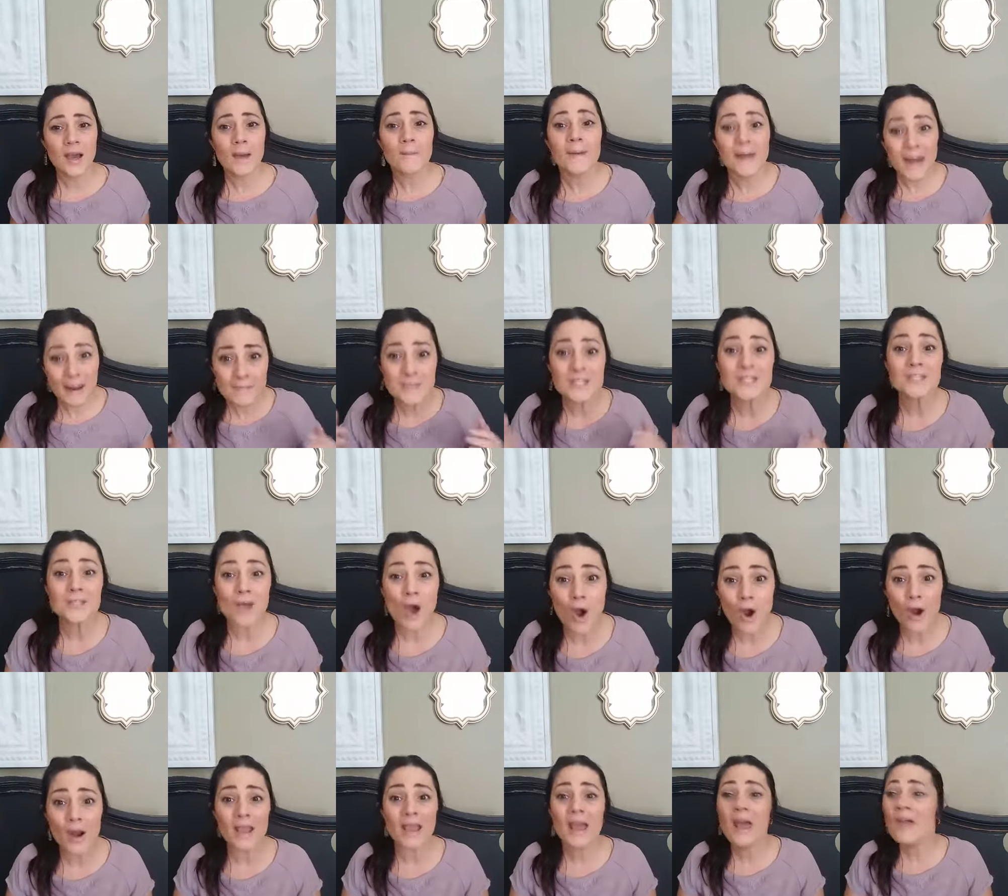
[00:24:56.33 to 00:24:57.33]
But I'm
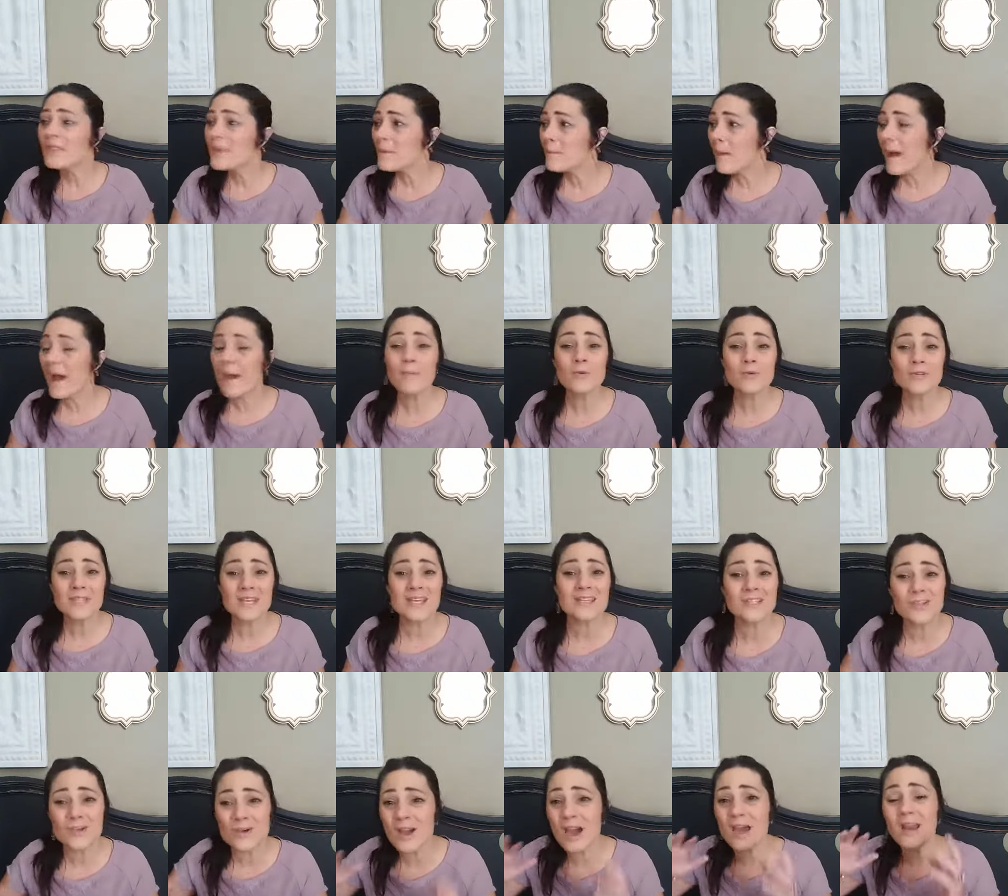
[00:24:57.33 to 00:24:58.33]
sorry. The Bible
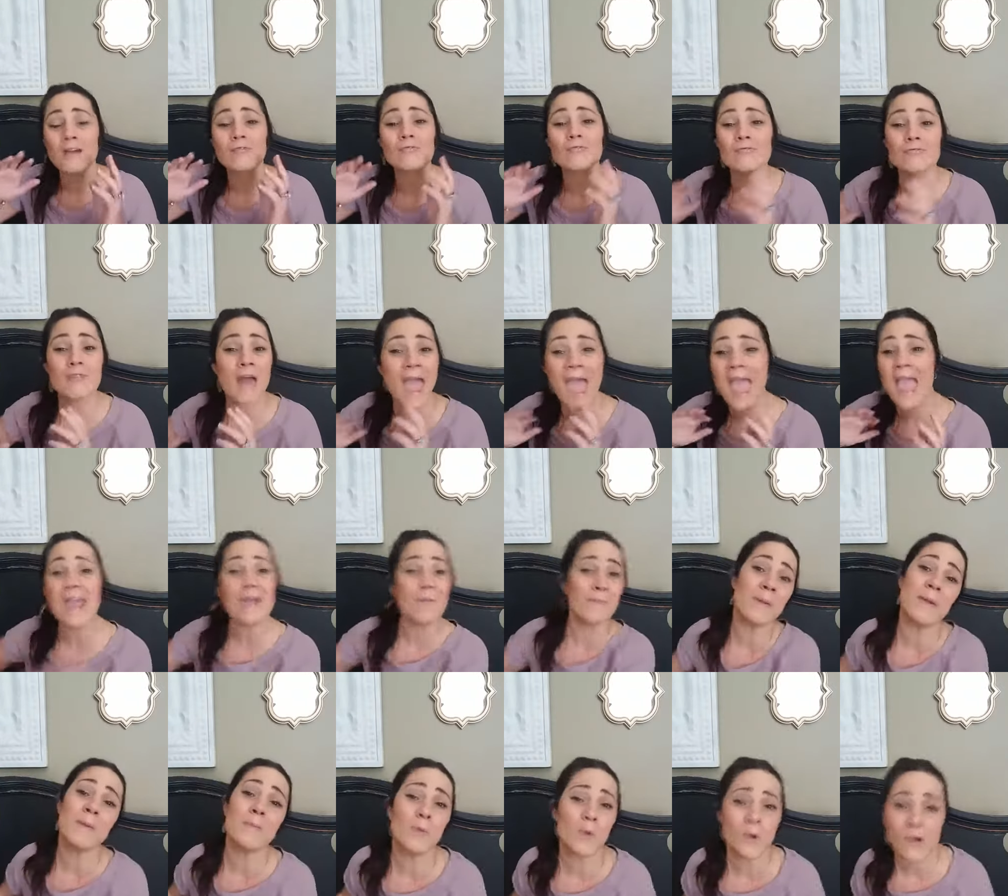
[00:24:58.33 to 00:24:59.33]
says you gotta hate
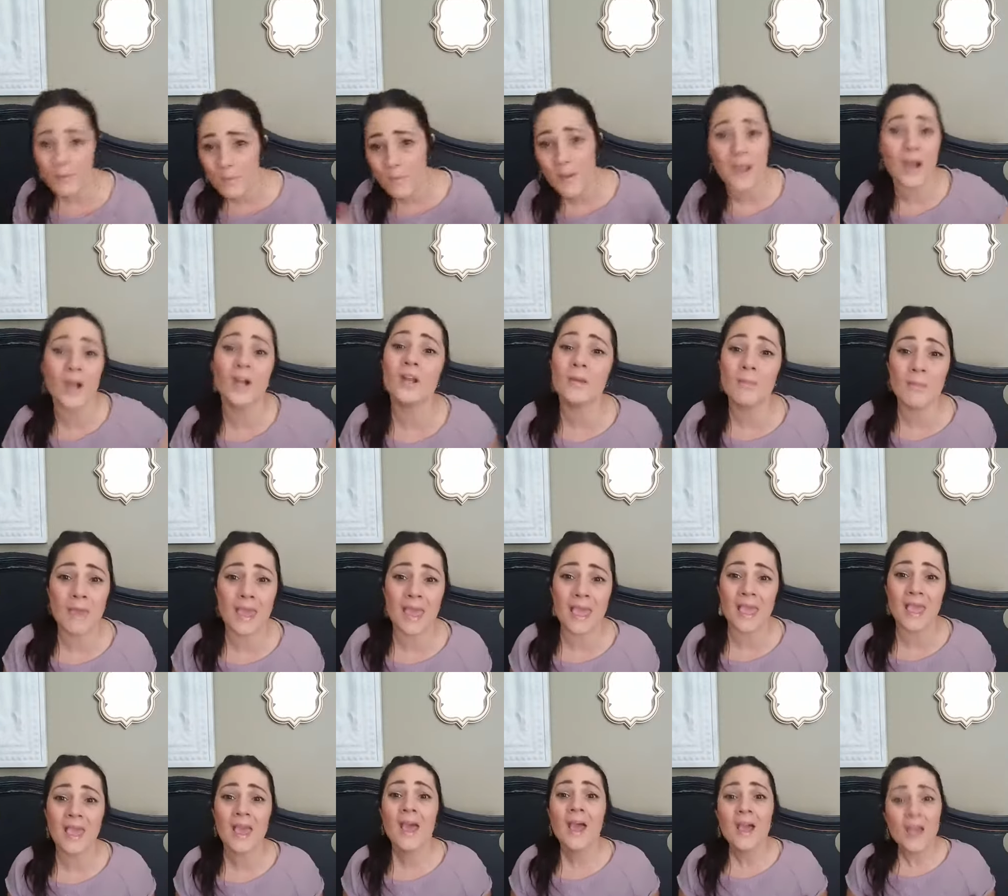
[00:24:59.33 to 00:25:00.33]
people compared to
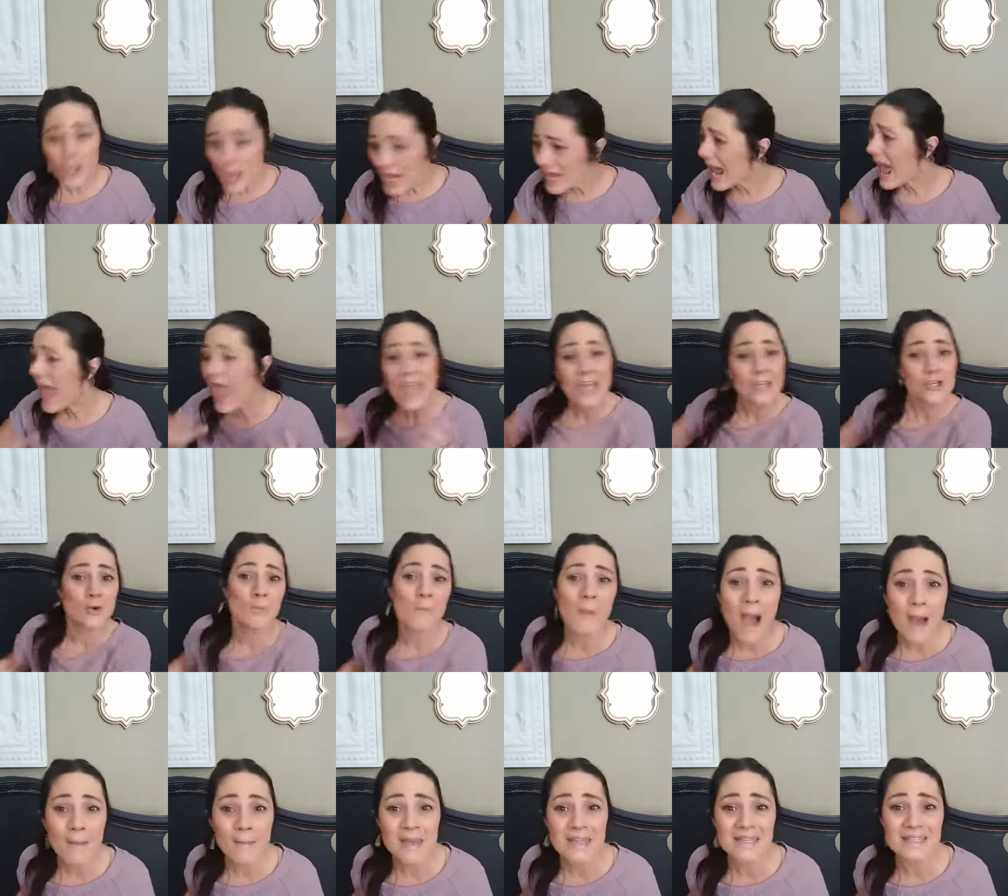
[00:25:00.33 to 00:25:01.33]
me. You gotta hate your
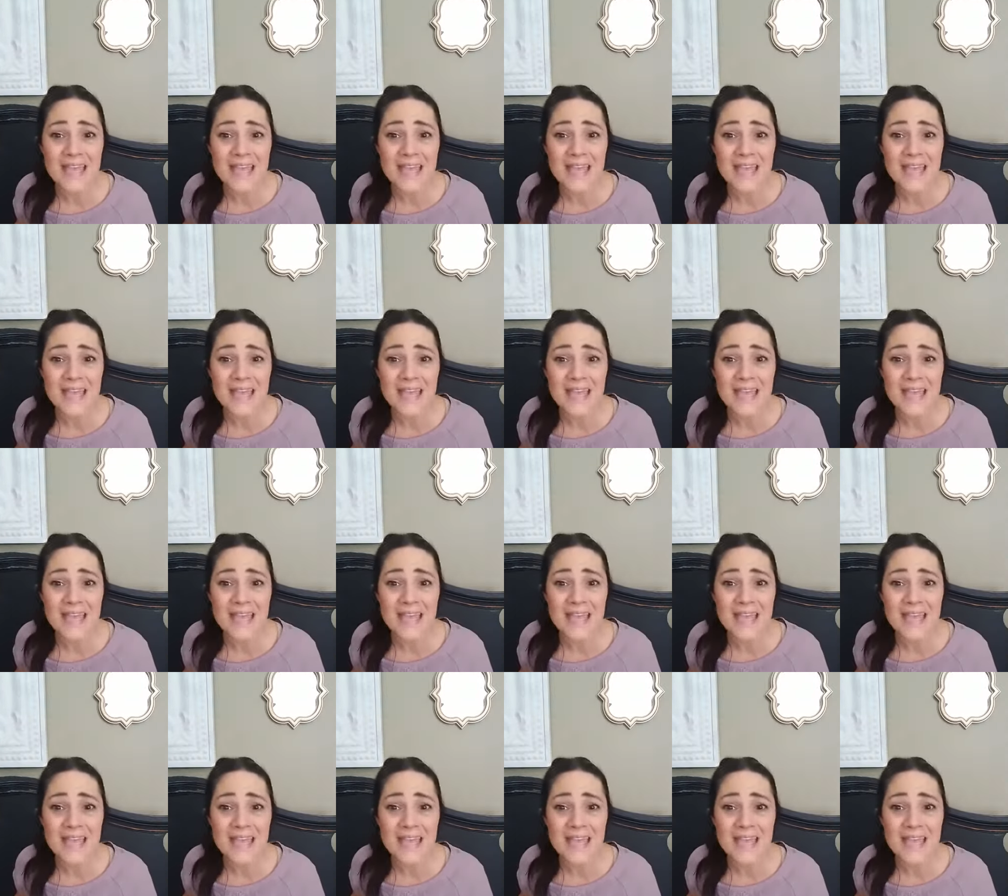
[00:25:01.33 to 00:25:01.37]
mom and